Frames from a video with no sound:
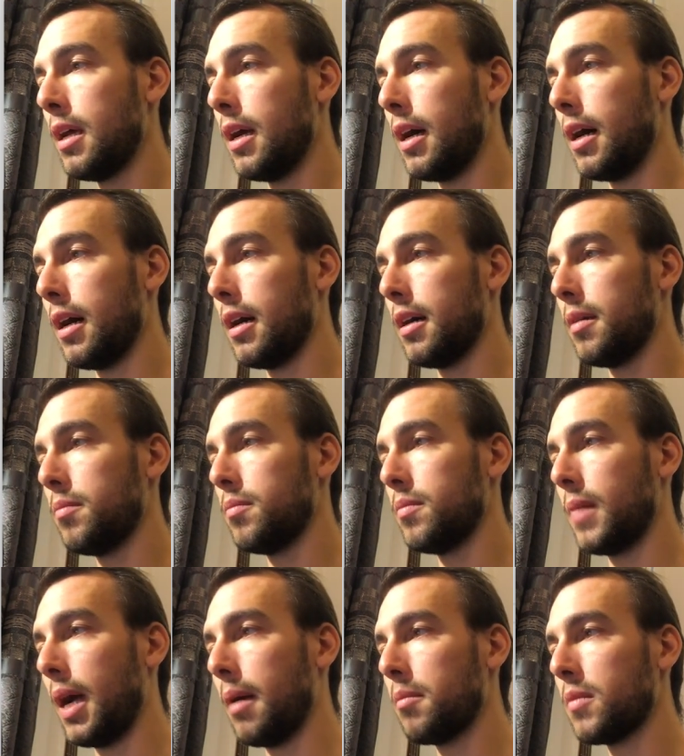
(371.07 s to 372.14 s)

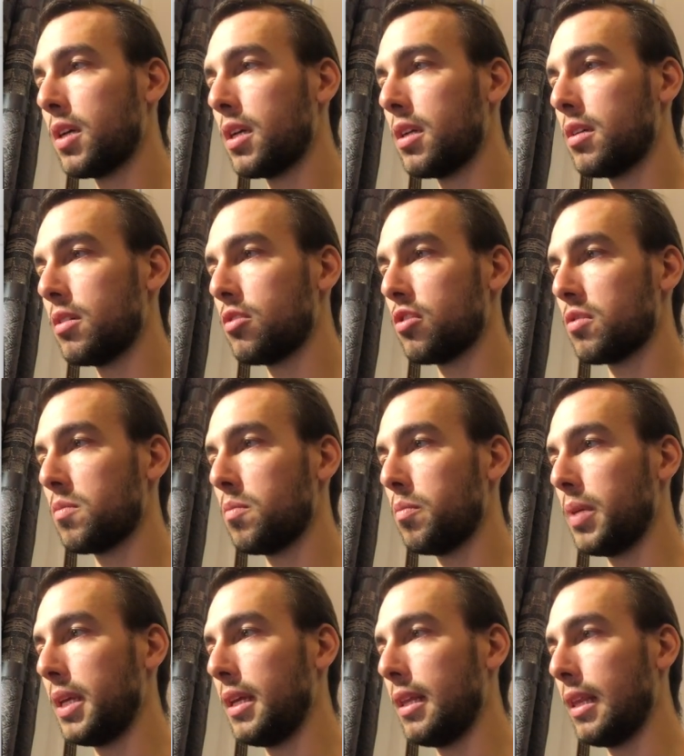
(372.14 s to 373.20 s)
I'm going to just
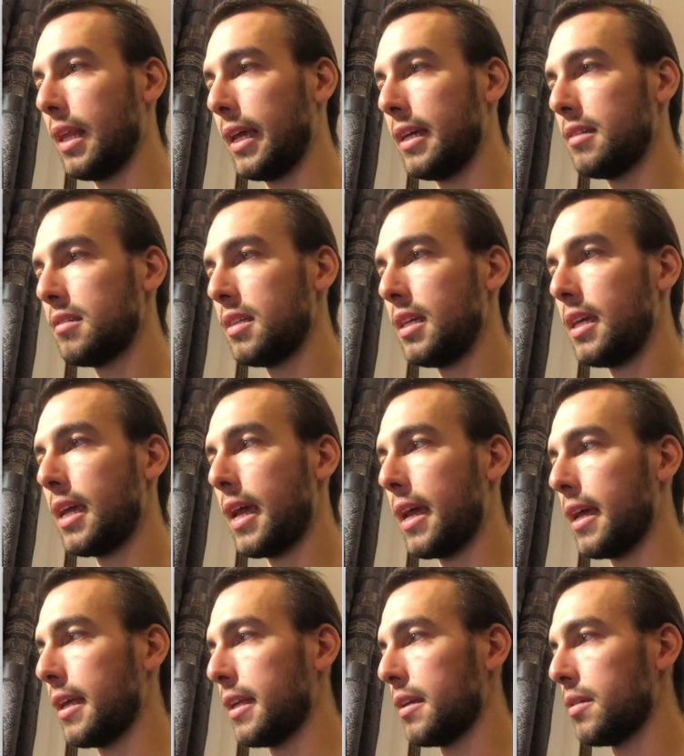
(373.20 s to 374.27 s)
be lazy
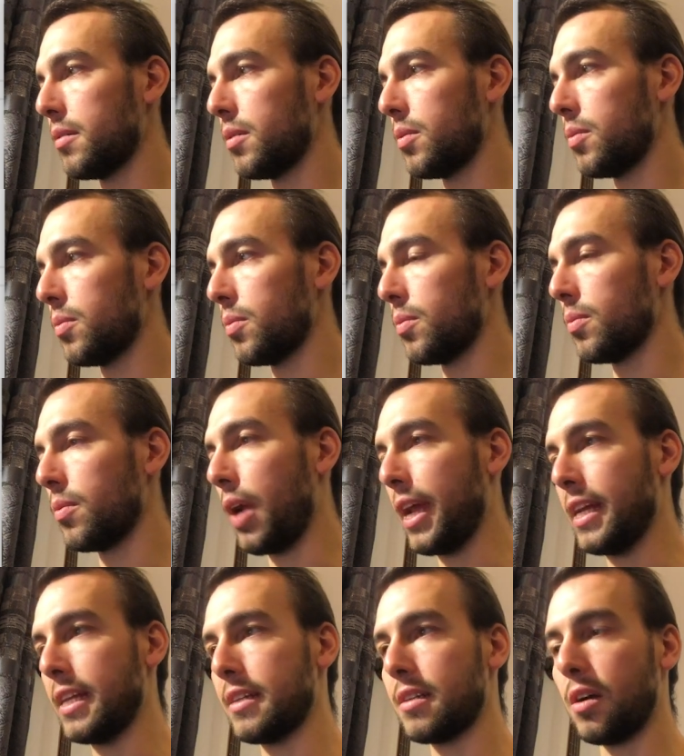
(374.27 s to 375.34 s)
and
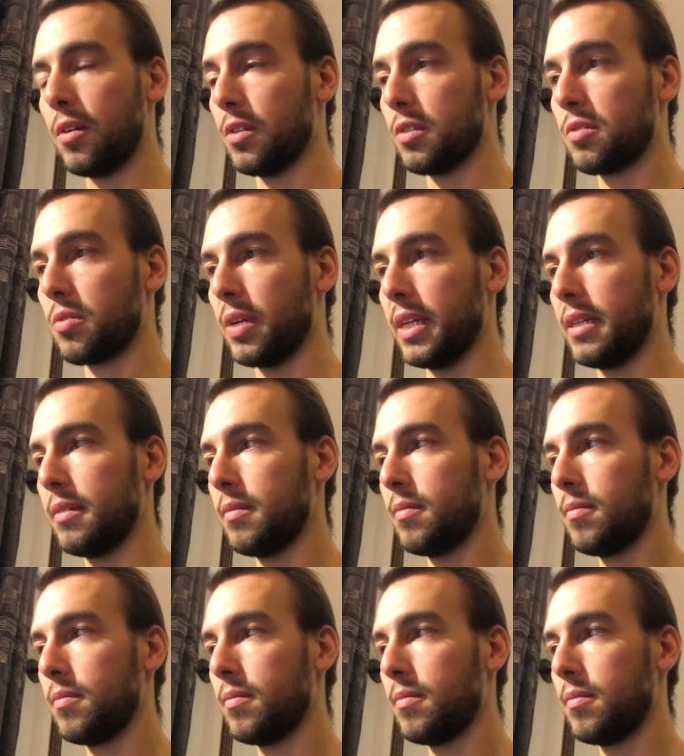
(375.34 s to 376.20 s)
write it on the screen.